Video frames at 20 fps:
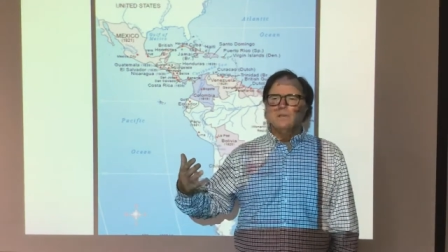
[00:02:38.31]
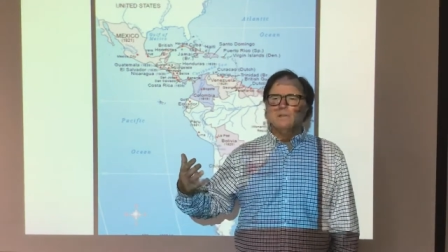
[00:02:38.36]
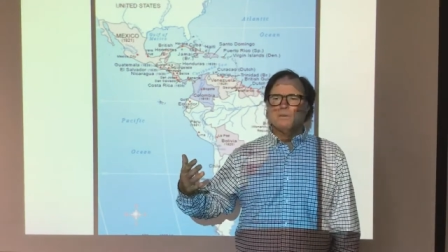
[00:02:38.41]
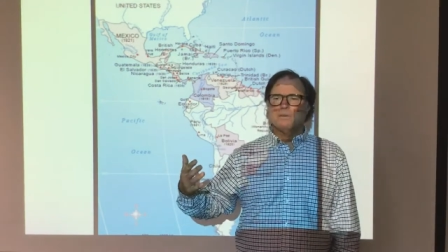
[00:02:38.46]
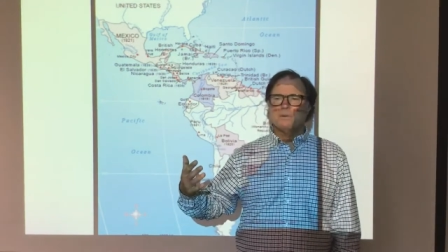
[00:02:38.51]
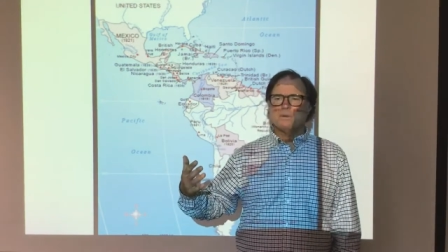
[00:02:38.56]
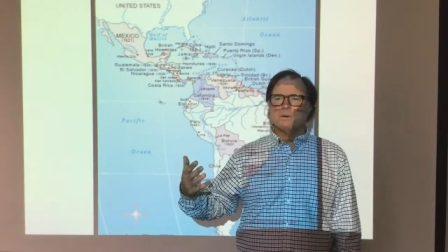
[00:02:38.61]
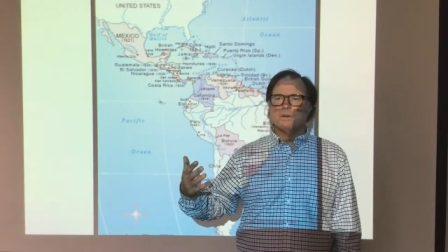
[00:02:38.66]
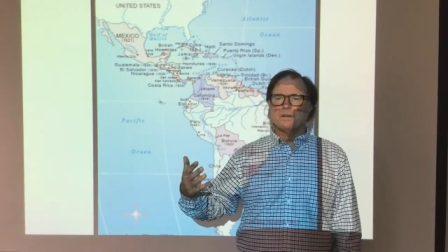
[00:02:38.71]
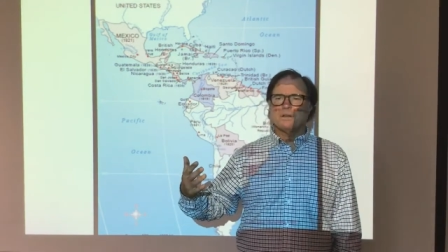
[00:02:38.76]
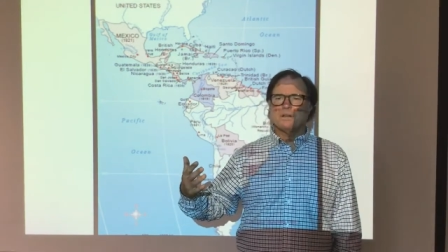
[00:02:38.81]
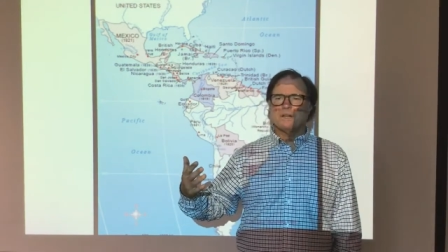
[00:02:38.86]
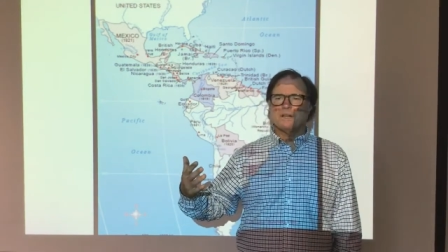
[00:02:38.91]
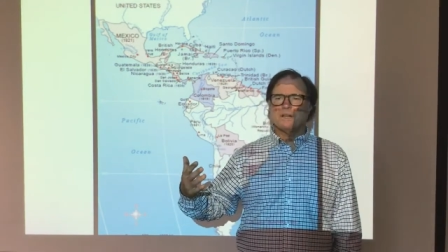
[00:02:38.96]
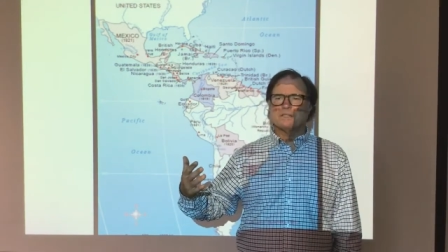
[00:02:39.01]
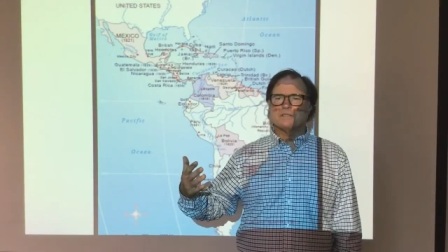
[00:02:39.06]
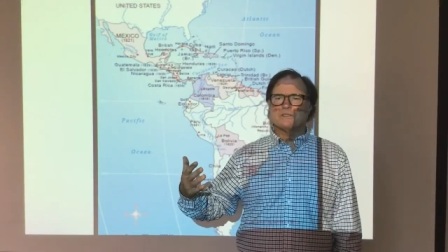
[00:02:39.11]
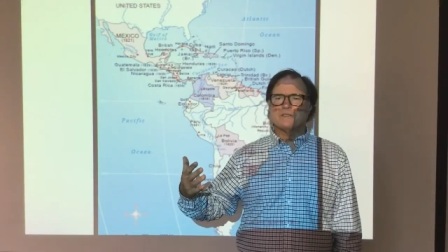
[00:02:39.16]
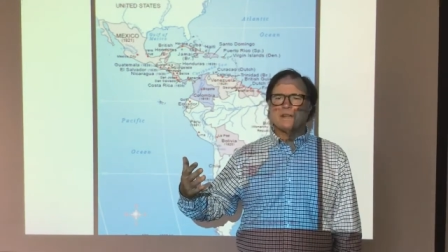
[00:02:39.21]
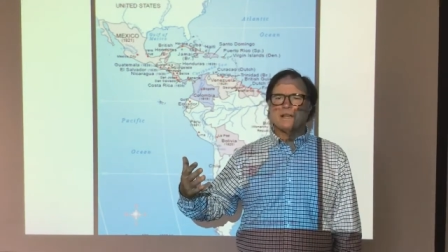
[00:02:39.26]
toward
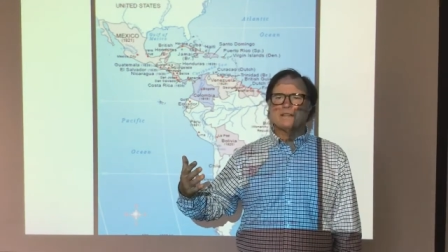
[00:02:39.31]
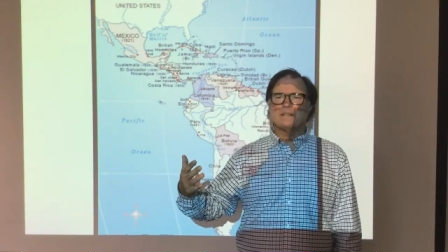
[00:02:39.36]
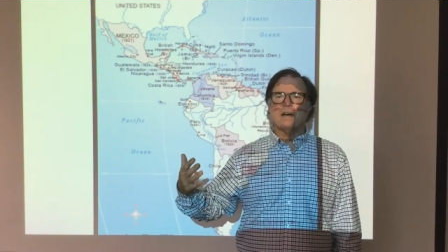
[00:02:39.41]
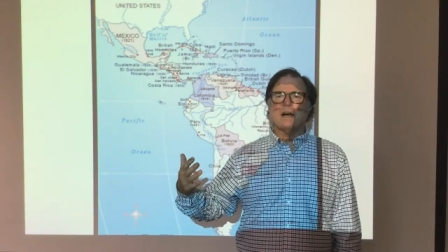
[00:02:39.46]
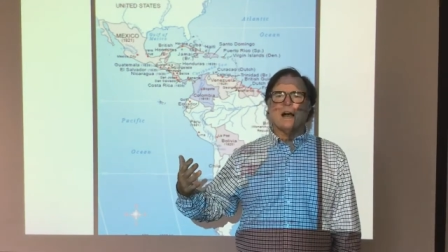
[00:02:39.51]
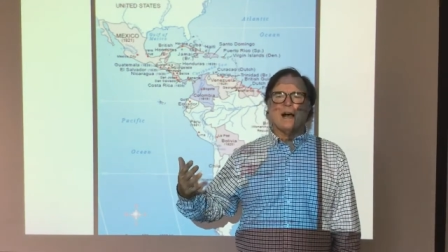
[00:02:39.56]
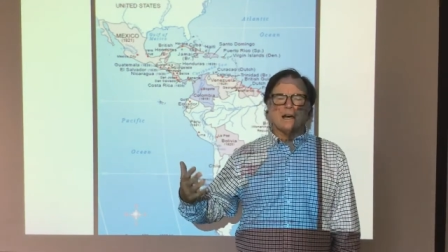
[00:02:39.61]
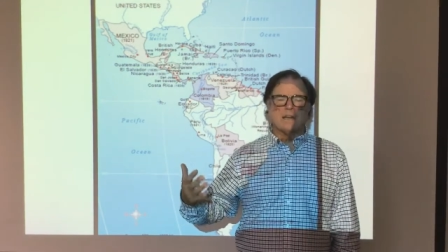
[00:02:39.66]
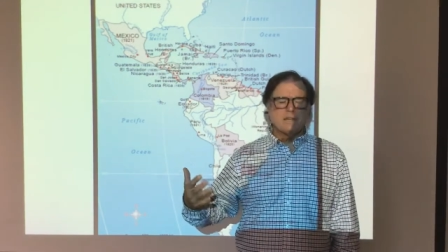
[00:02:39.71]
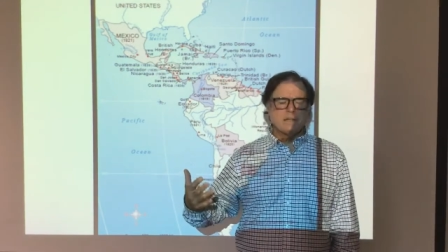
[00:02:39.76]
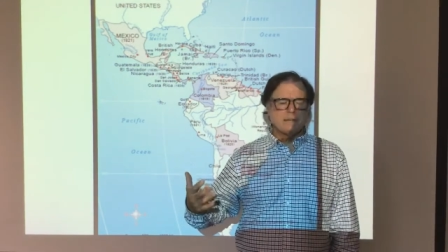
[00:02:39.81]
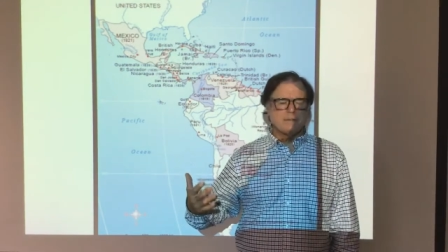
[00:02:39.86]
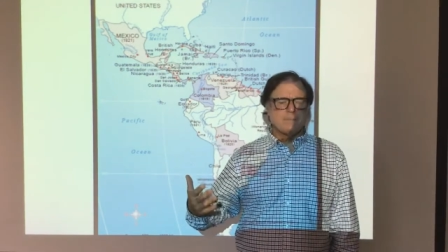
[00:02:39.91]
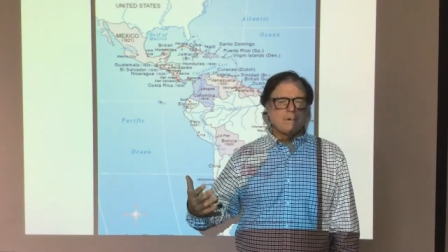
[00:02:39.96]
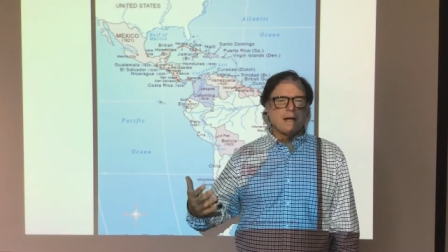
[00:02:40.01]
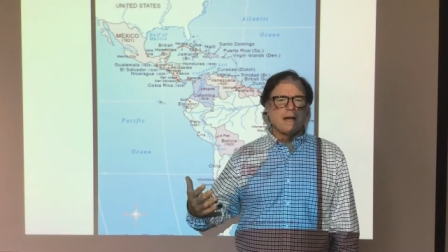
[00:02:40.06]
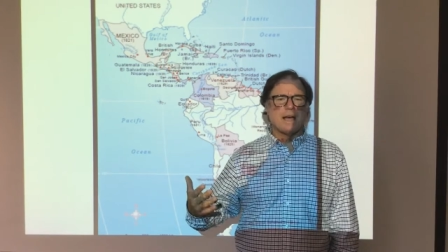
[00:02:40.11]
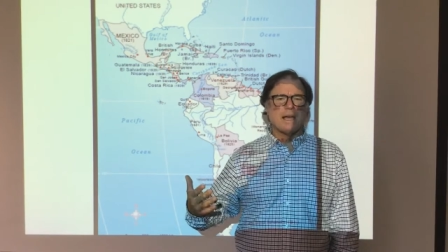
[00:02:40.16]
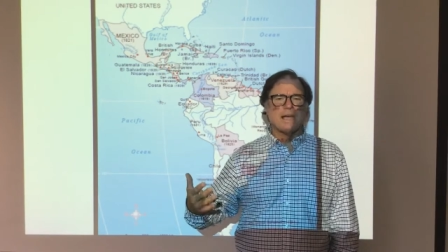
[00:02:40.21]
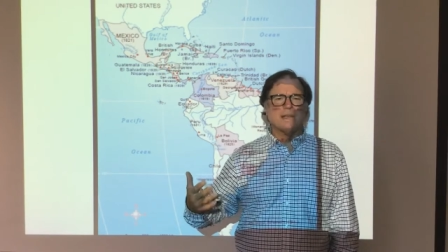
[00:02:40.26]
uh, trying to
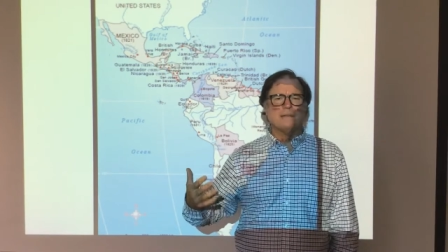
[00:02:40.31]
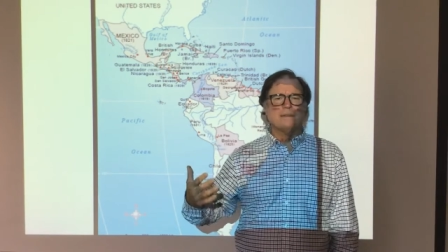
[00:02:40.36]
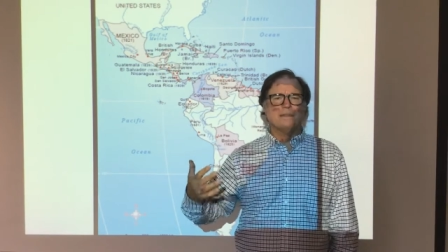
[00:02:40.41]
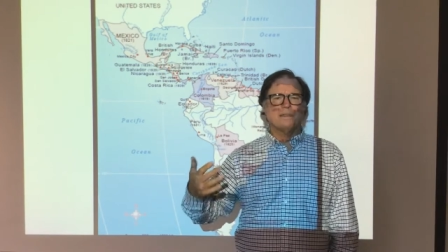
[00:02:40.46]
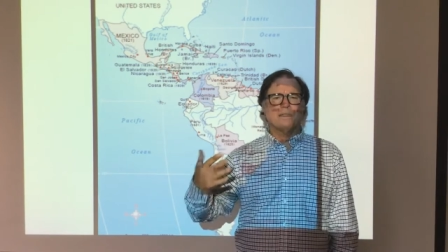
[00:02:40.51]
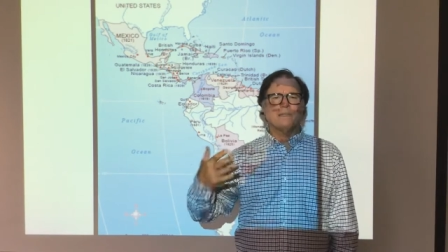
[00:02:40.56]
undermine